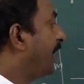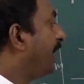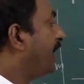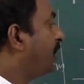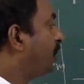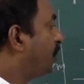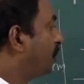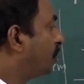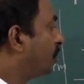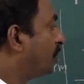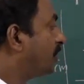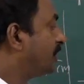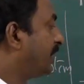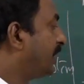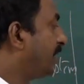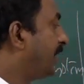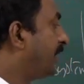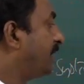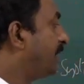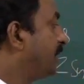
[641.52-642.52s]
It shows
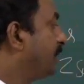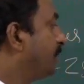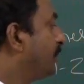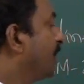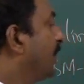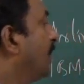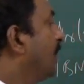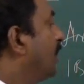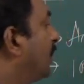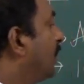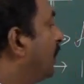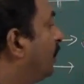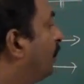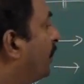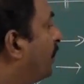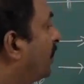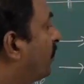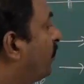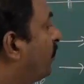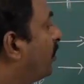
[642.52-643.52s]
that the
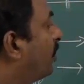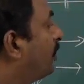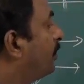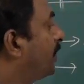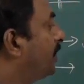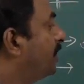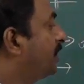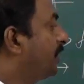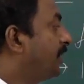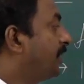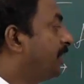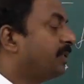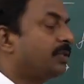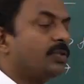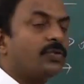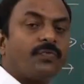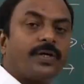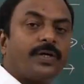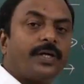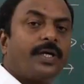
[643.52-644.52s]
performance is
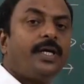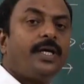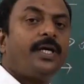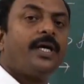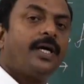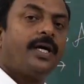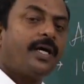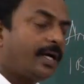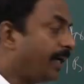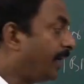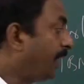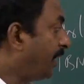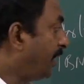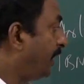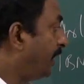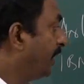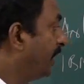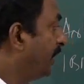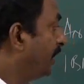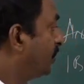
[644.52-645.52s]
very
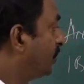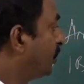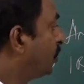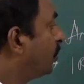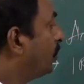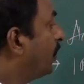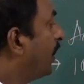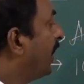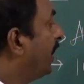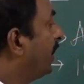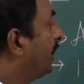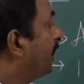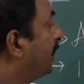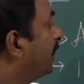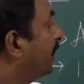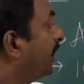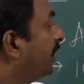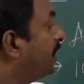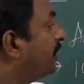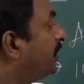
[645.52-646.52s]
high, so and
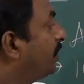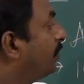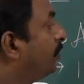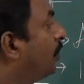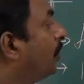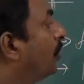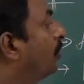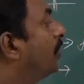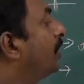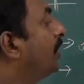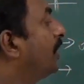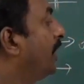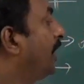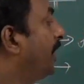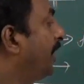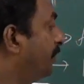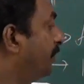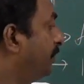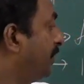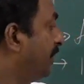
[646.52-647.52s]
it is more
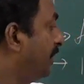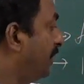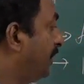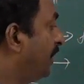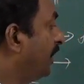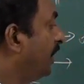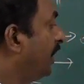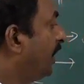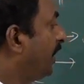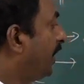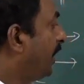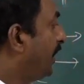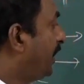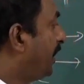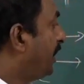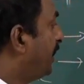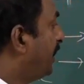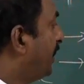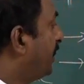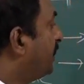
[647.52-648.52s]
reliable and
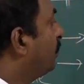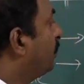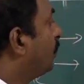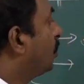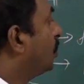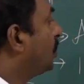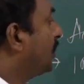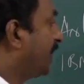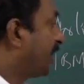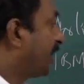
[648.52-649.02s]
it is most